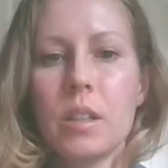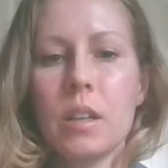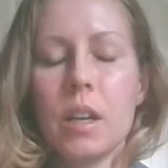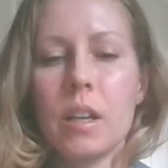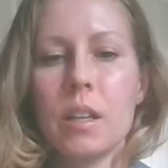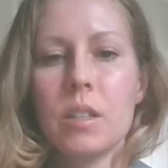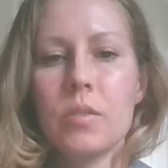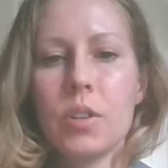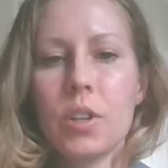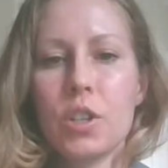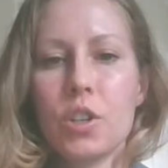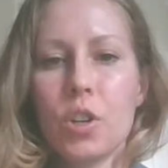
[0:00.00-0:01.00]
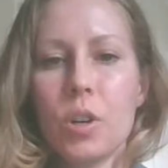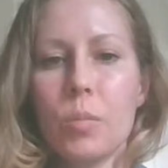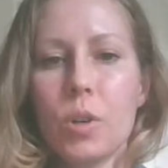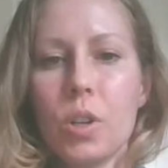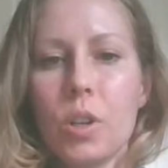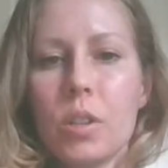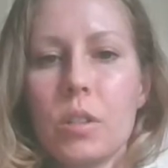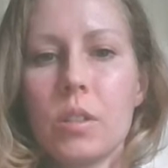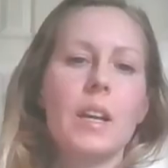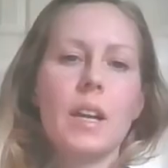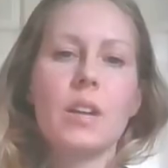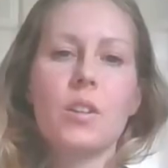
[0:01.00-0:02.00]
It is very durable.
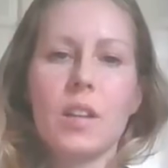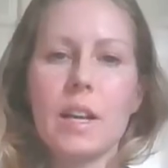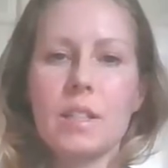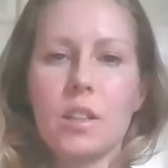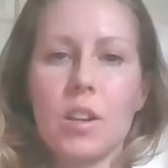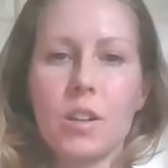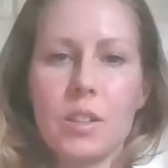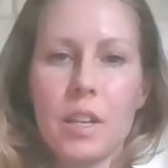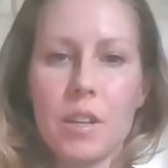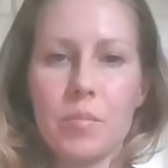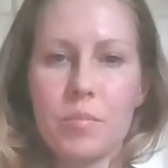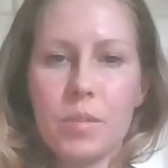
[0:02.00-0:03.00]
It'll last a long time.